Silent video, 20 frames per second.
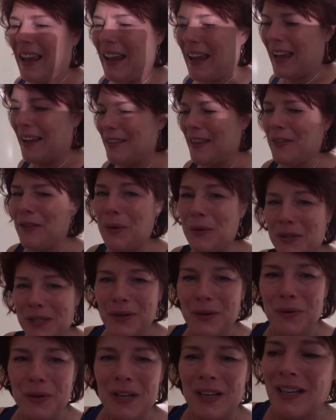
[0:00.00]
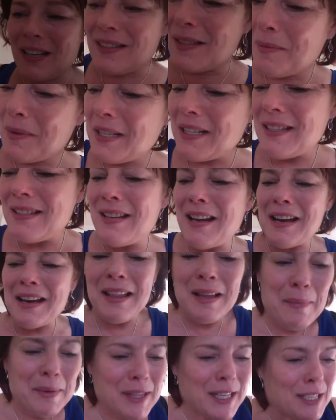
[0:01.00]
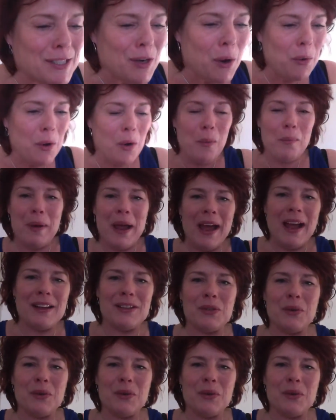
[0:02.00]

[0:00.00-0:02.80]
and that those ingredients, I'm going to study them, but they don't go bad.